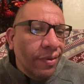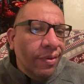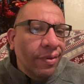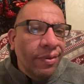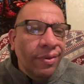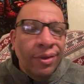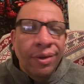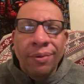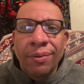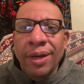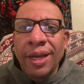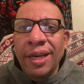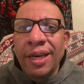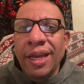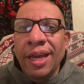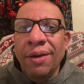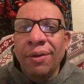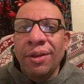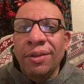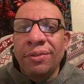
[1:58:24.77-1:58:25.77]
So right
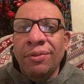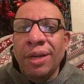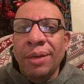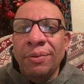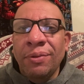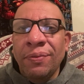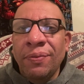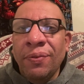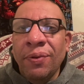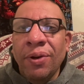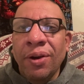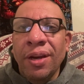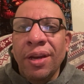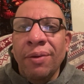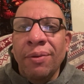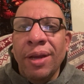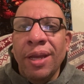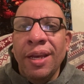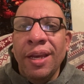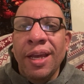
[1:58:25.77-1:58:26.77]
now it dropped to 40
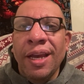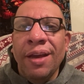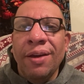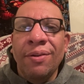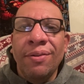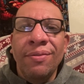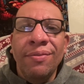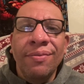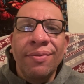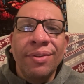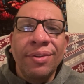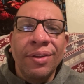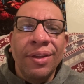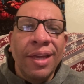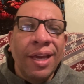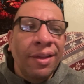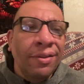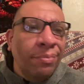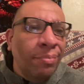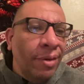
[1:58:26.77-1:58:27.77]
right now. So
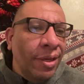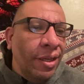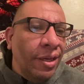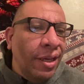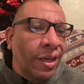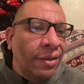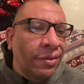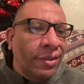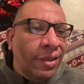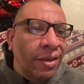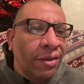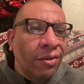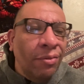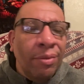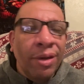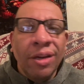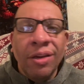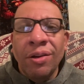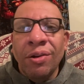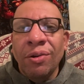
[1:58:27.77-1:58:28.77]
that means it's a little
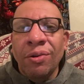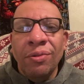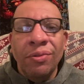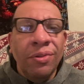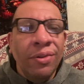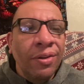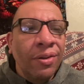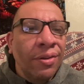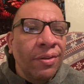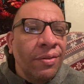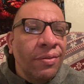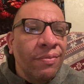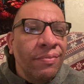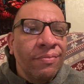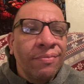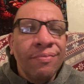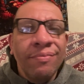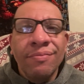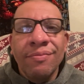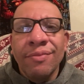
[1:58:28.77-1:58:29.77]
bit cold.
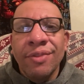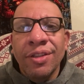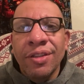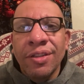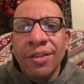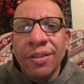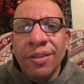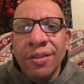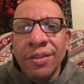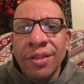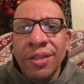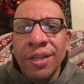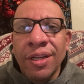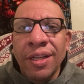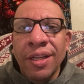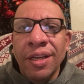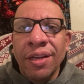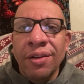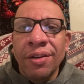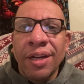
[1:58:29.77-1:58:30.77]

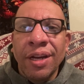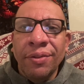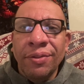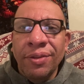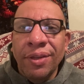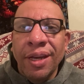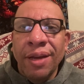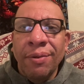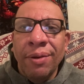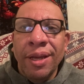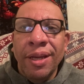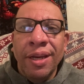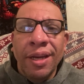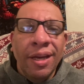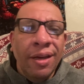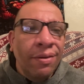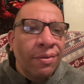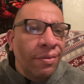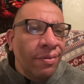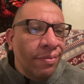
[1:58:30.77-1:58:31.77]
Chillier outside right
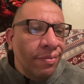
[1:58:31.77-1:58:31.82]
now.